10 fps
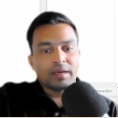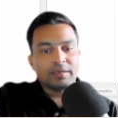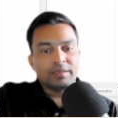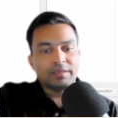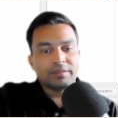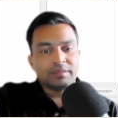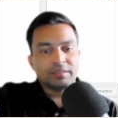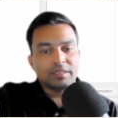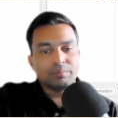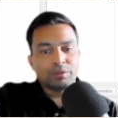And here
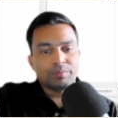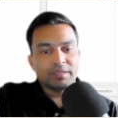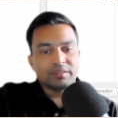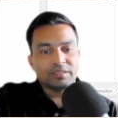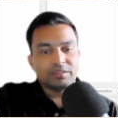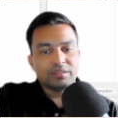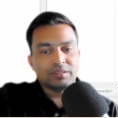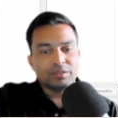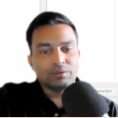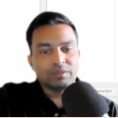in the input message,
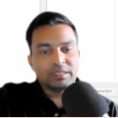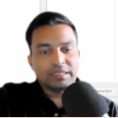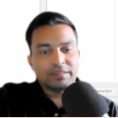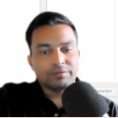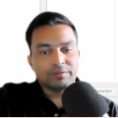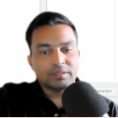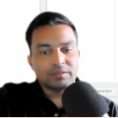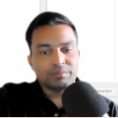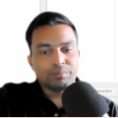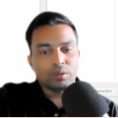you will give
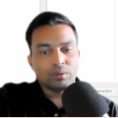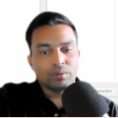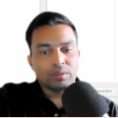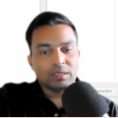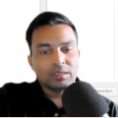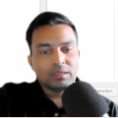the zip code,